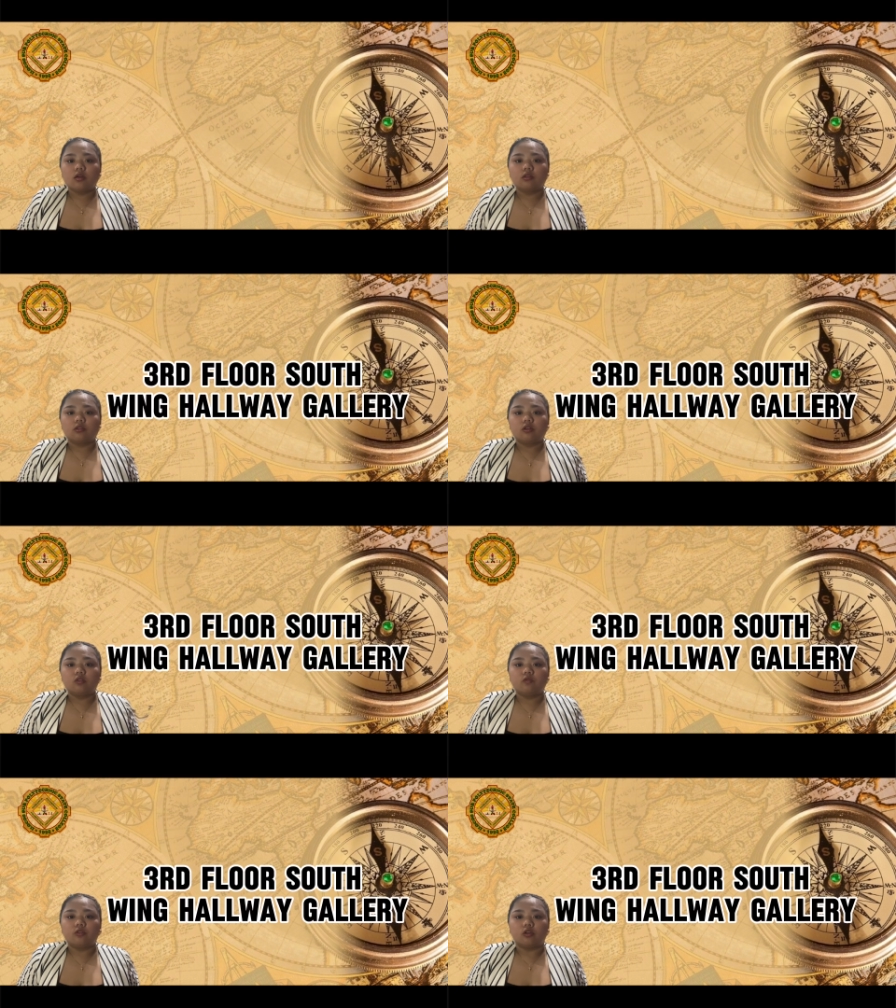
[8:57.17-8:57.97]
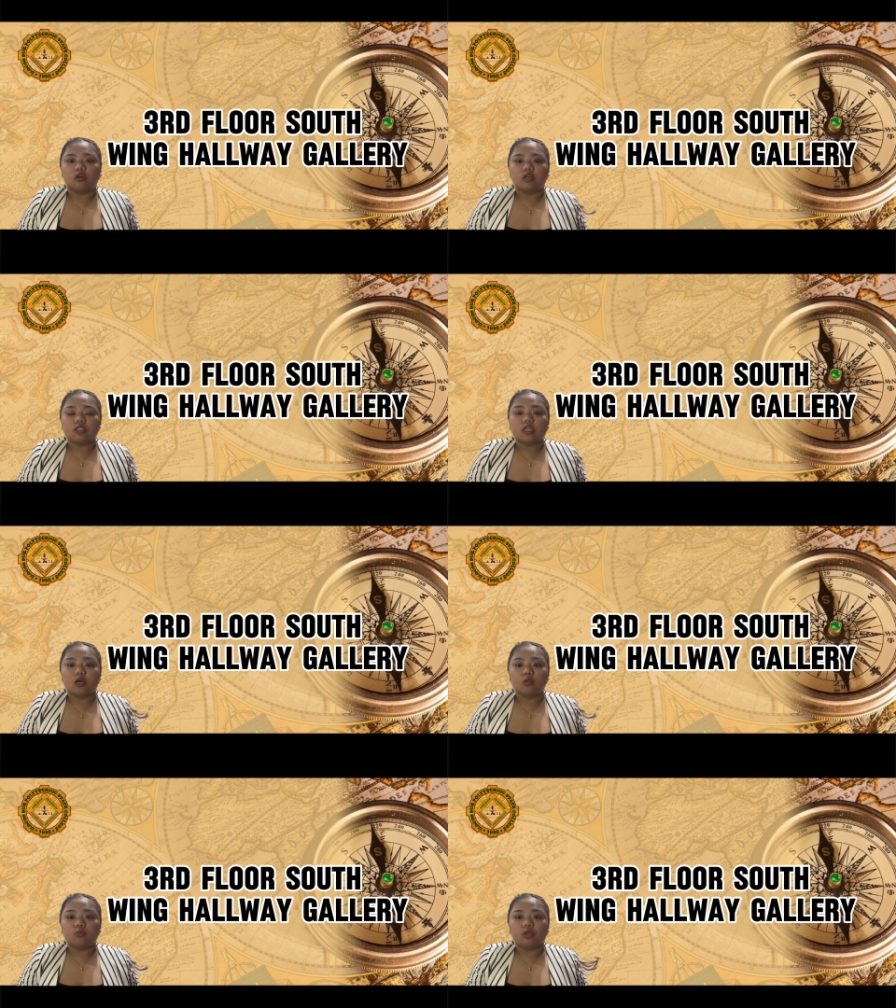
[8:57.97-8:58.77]
Third floor
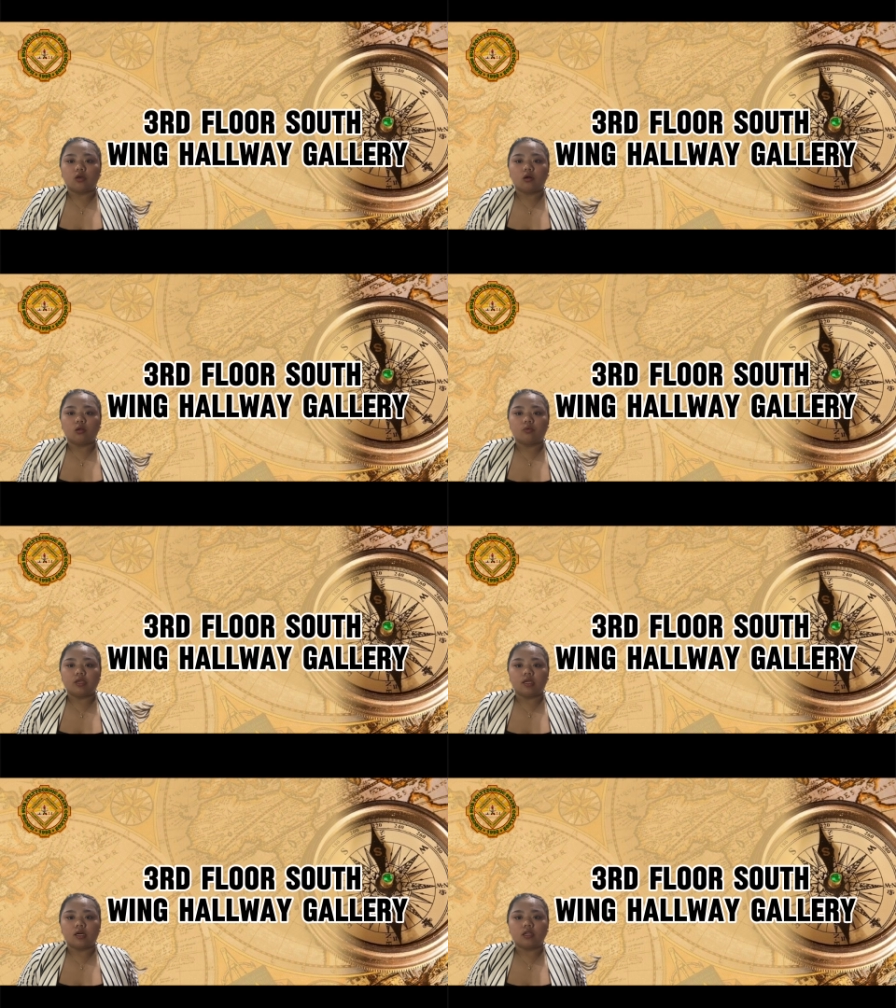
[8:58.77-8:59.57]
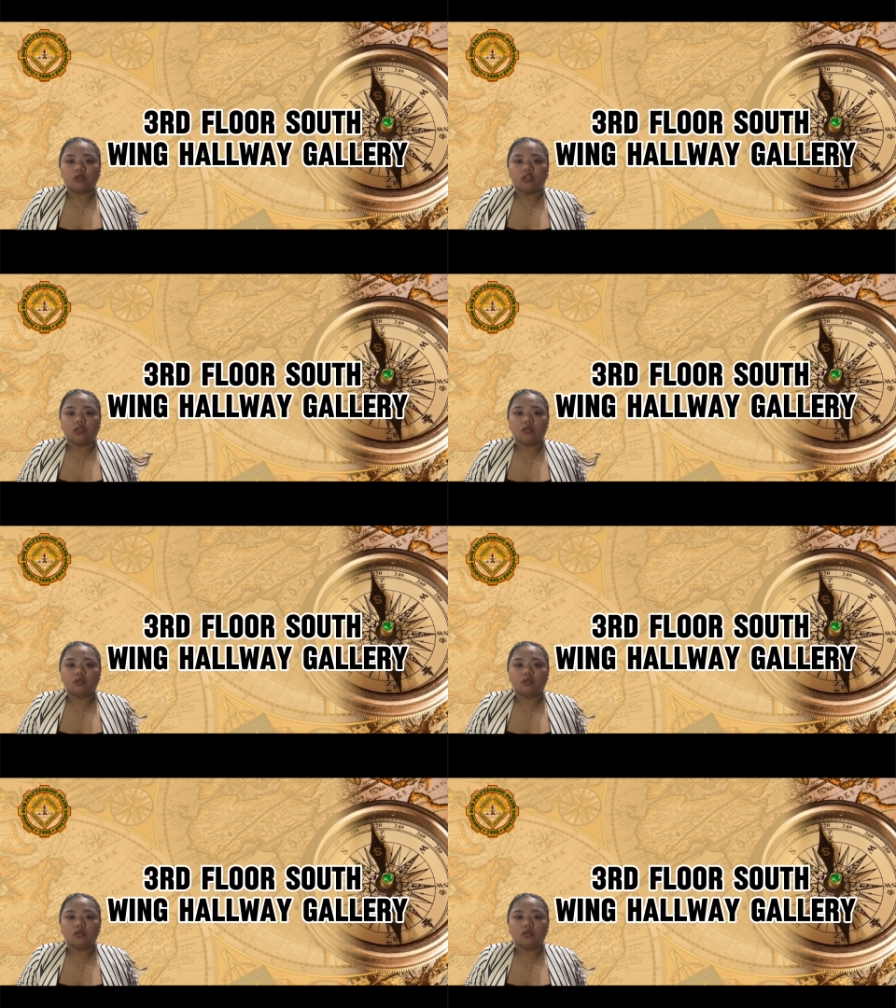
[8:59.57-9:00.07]
South Wing Hallway Gallery.